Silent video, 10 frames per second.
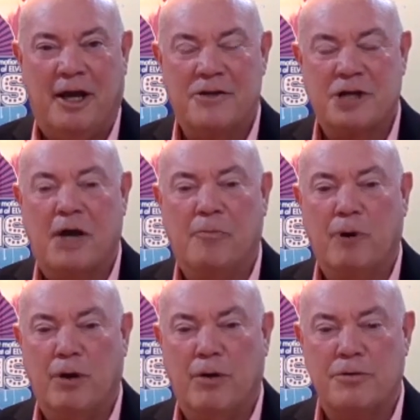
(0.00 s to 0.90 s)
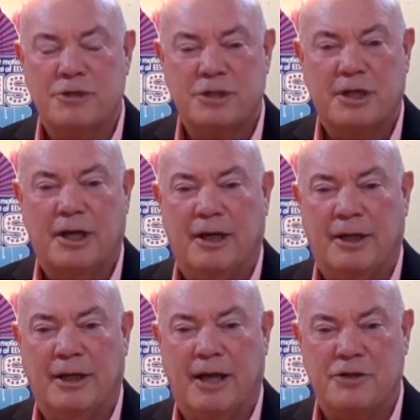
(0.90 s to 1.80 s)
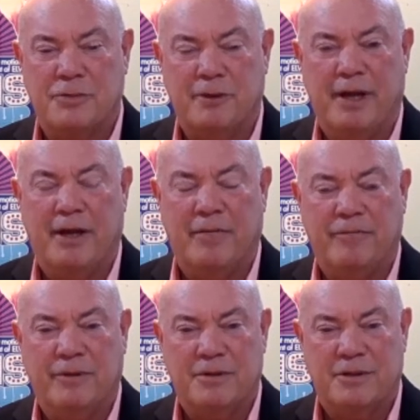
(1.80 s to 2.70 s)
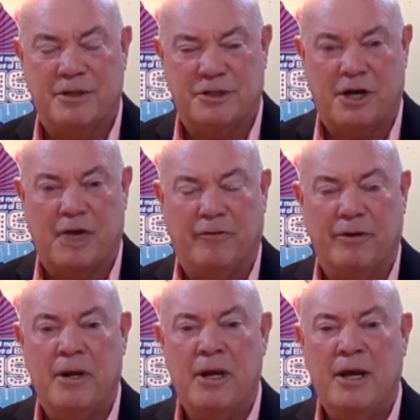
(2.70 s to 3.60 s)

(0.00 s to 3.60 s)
Tom Rhodes, as you may have discovered,